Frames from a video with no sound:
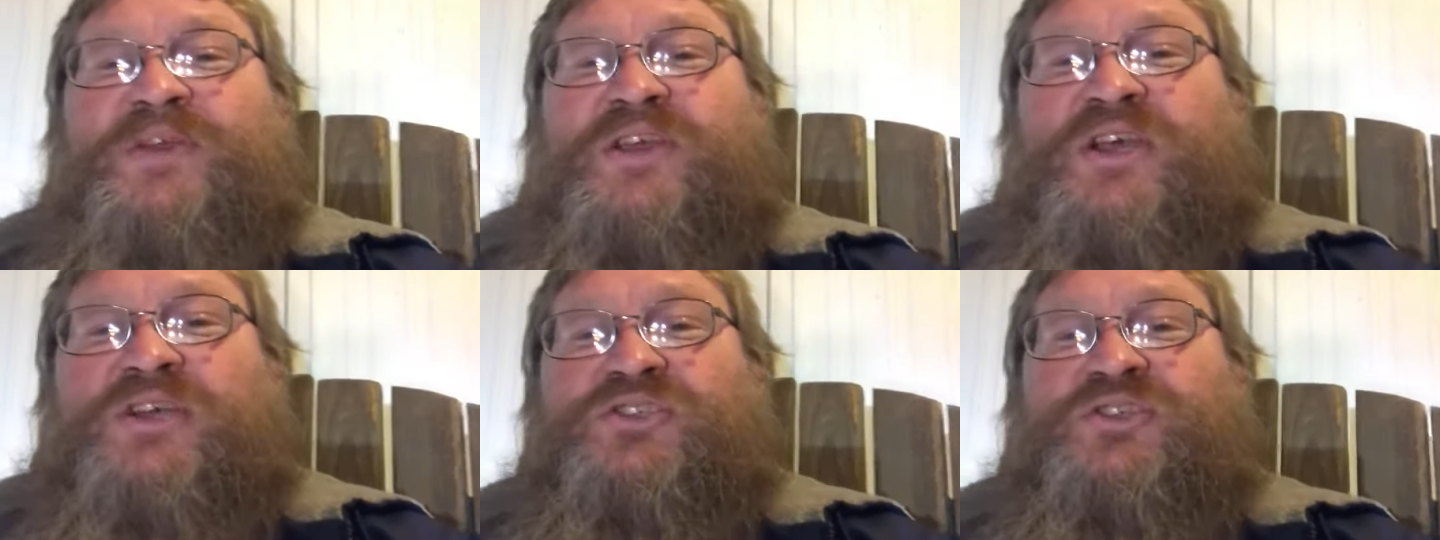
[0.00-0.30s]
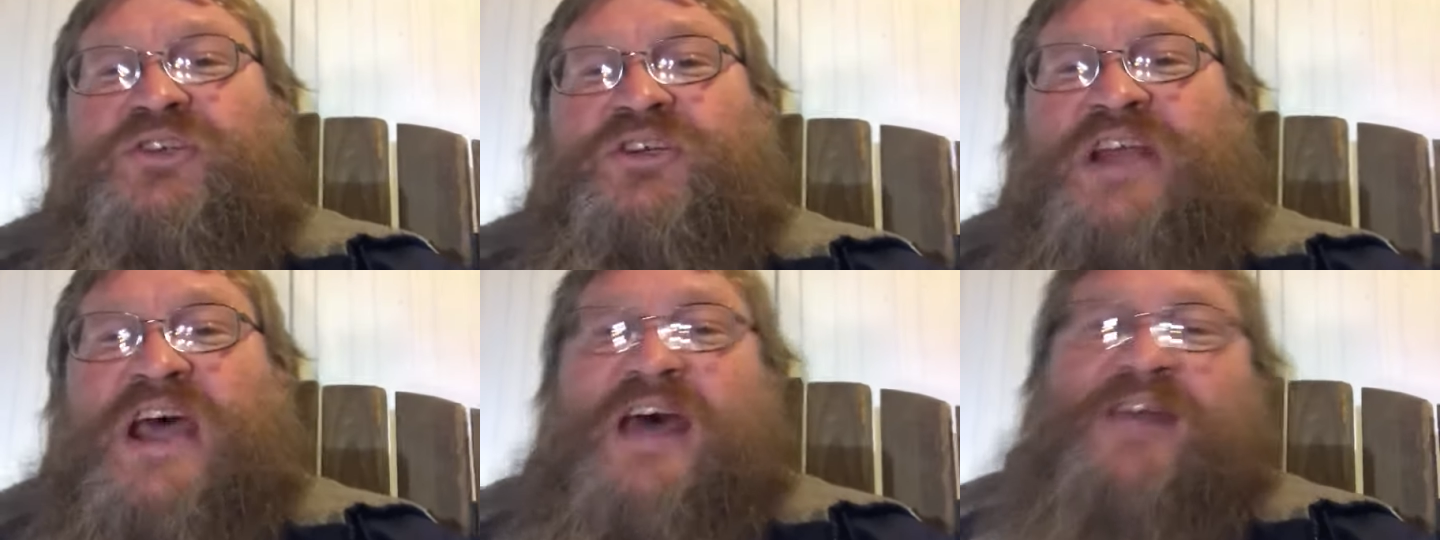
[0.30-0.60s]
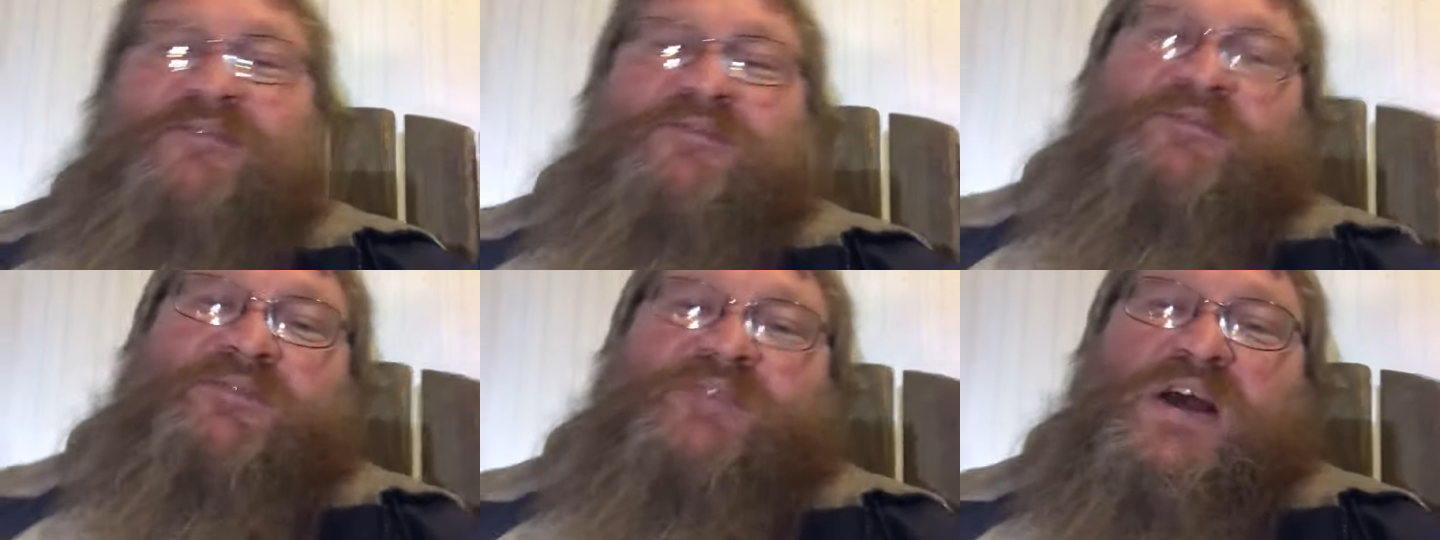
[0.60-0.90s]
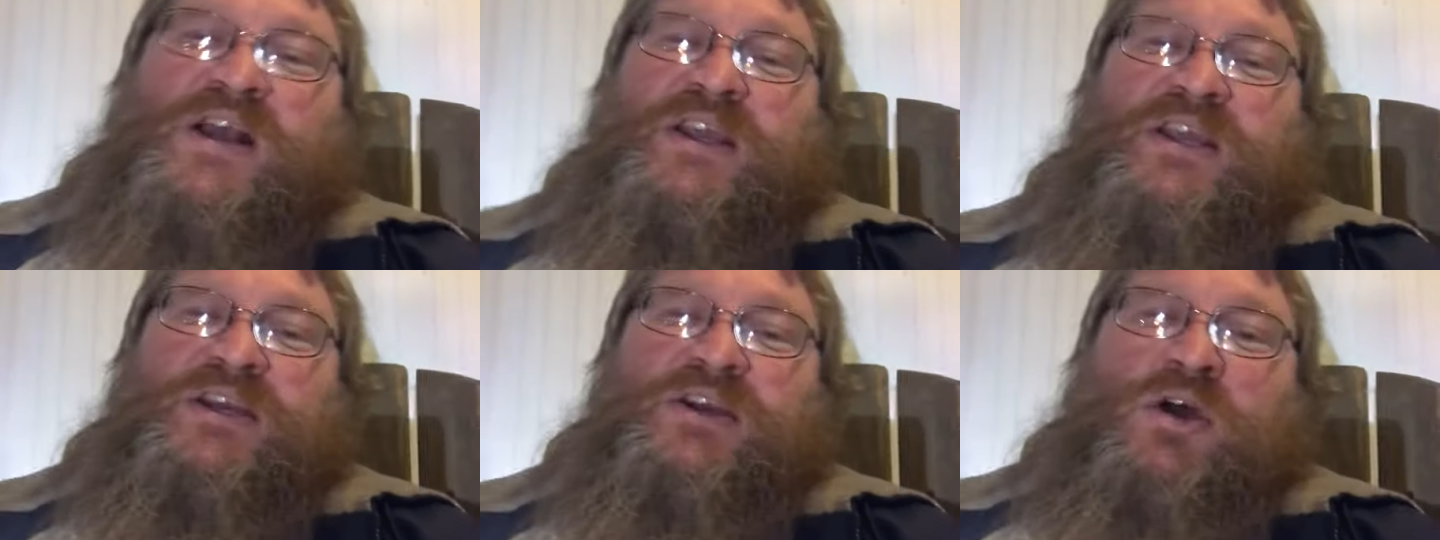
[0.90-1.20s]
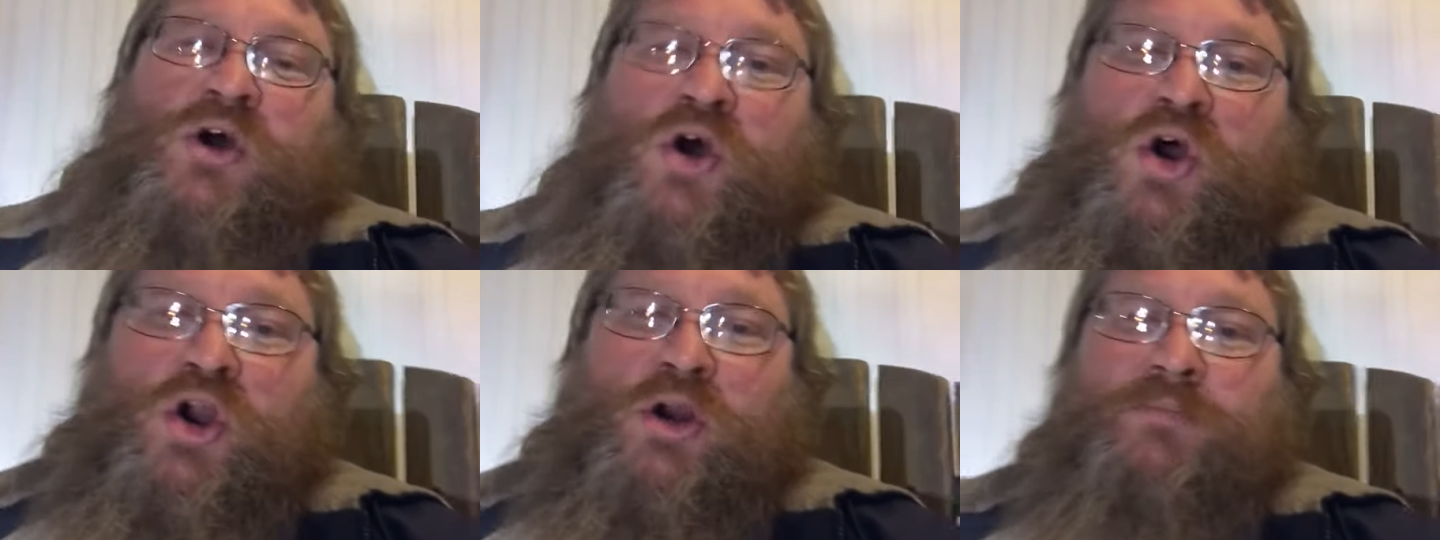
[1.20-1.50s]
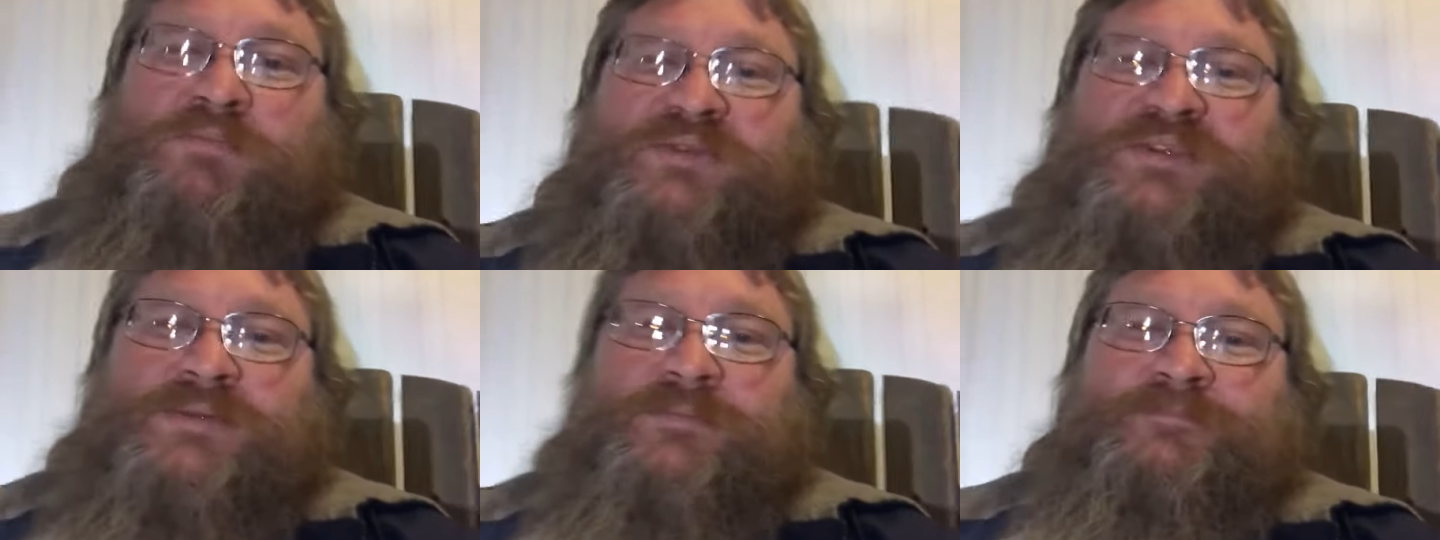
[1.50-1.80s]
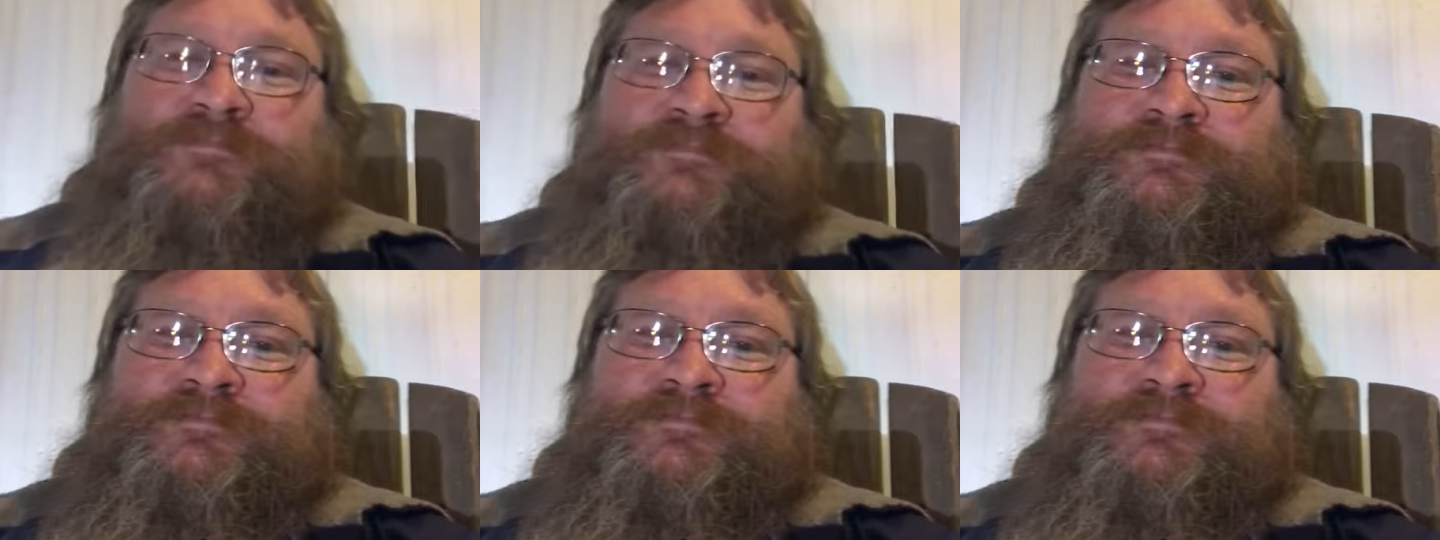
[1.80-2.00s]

because they're not fucking armed.